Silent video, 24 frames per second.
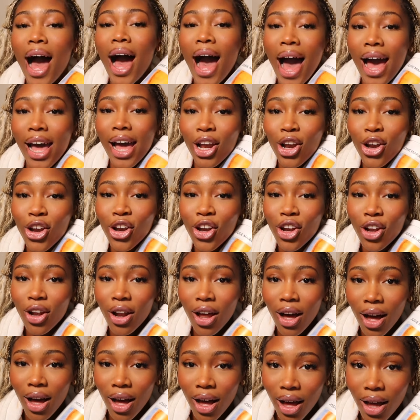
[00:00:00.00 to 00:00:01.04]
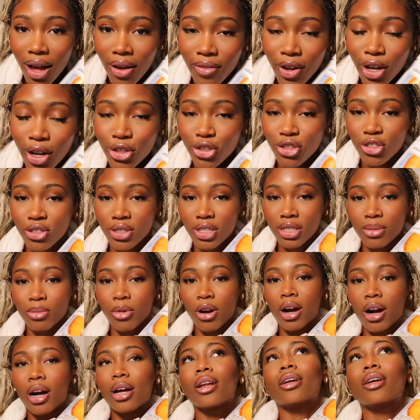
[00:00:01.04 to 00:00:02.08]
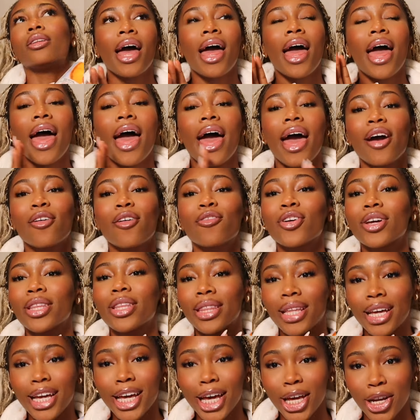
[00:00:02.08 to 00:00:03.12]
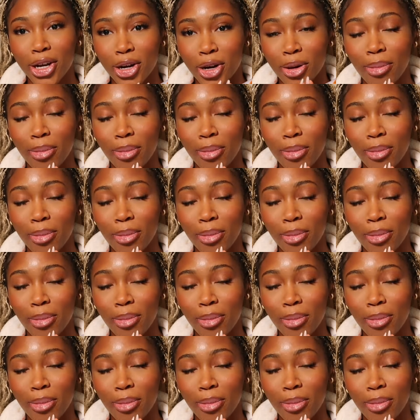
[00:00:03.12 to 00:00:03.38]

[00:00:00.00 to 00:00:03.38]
I love Josie Maran. Everything in